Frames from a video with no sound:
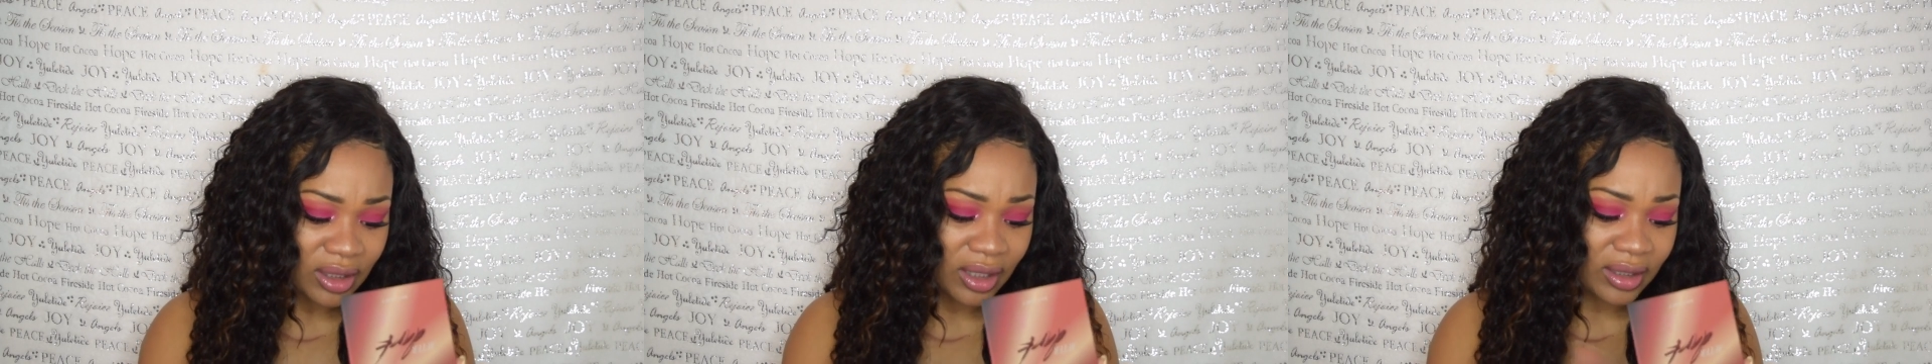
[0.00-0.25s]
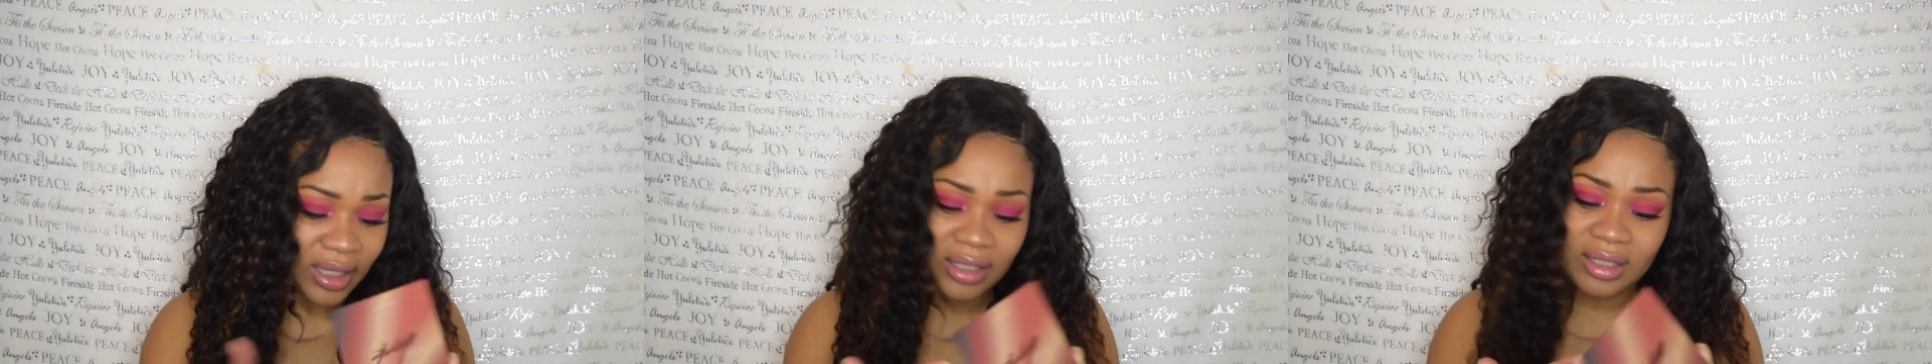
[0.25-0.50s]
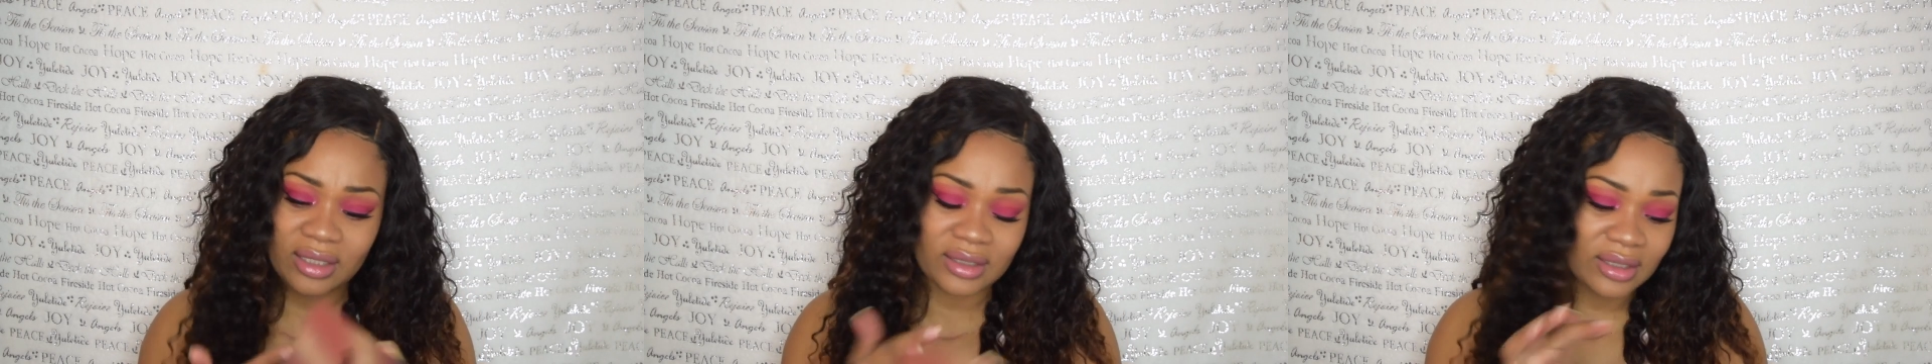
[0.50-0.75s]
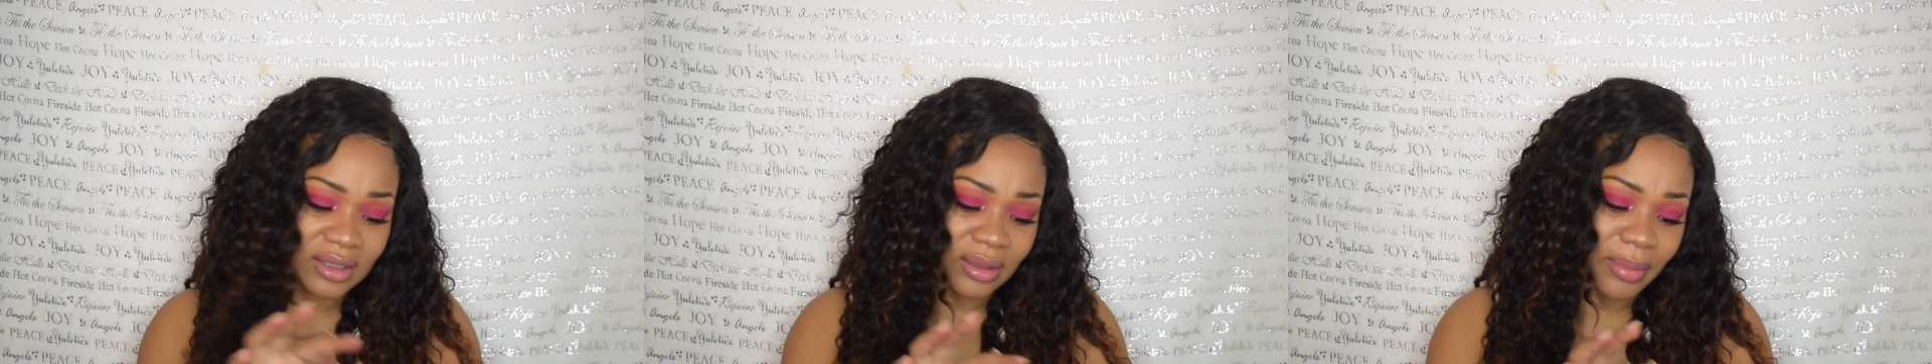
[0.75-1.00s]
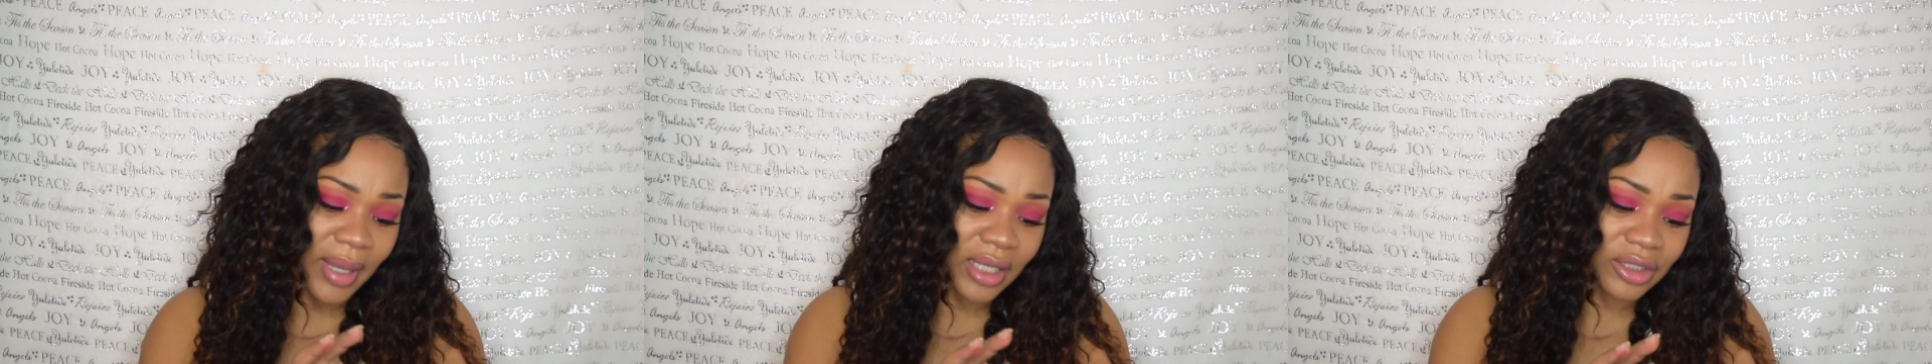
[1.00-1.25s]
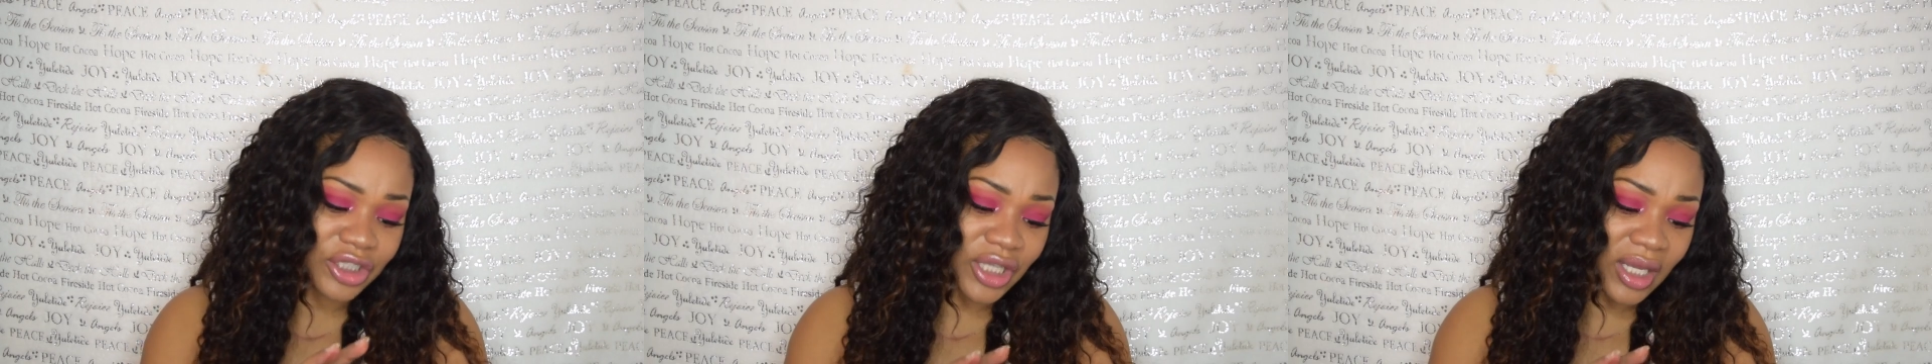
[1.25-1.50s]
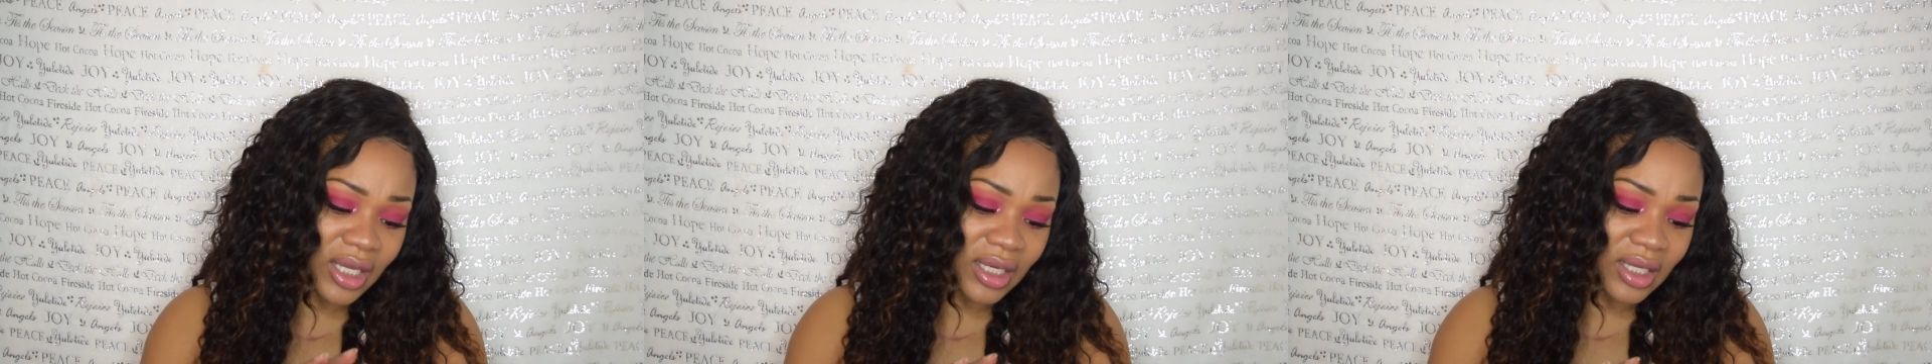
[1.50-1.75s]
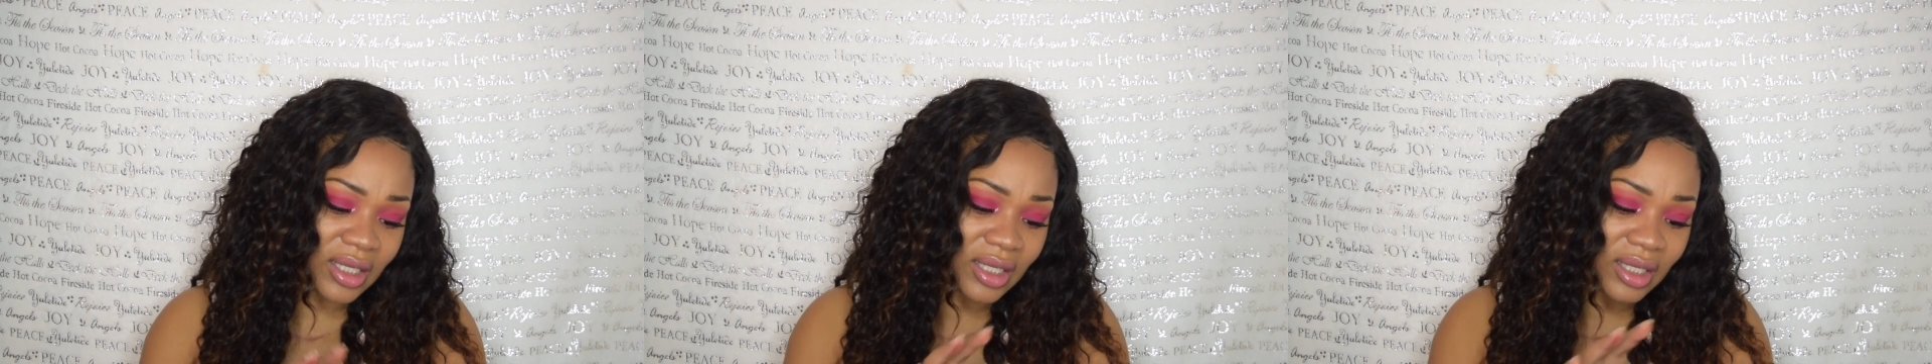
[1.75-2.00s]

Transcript: called that because it's a matte shade.